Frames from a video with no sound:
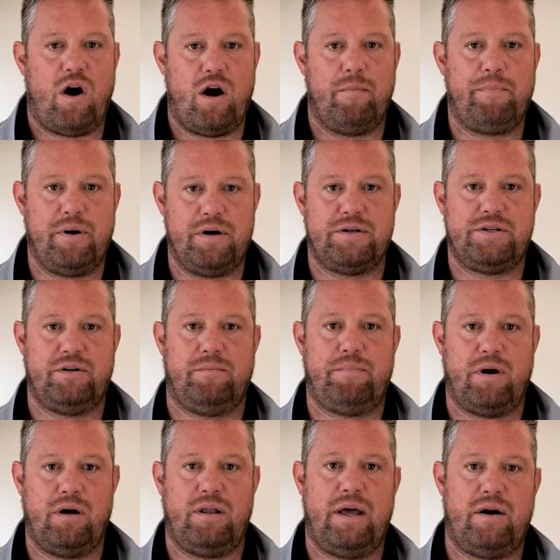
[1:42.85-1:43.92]
our personal
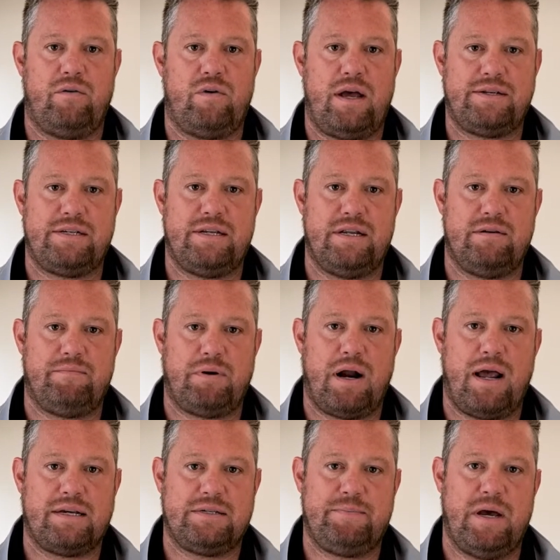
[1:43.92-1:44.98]
Barletta resident
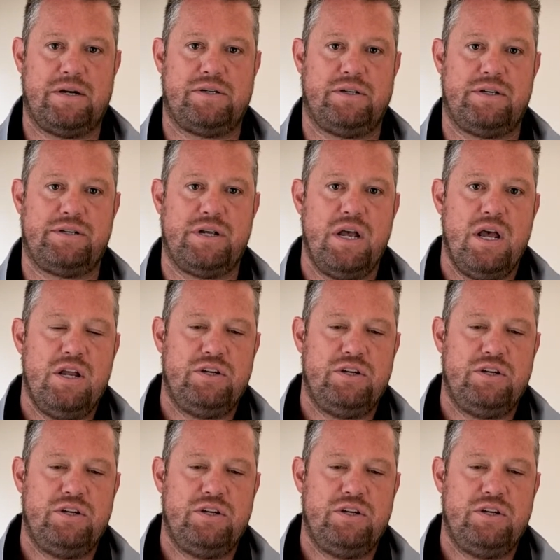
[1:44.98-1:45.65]
product specialists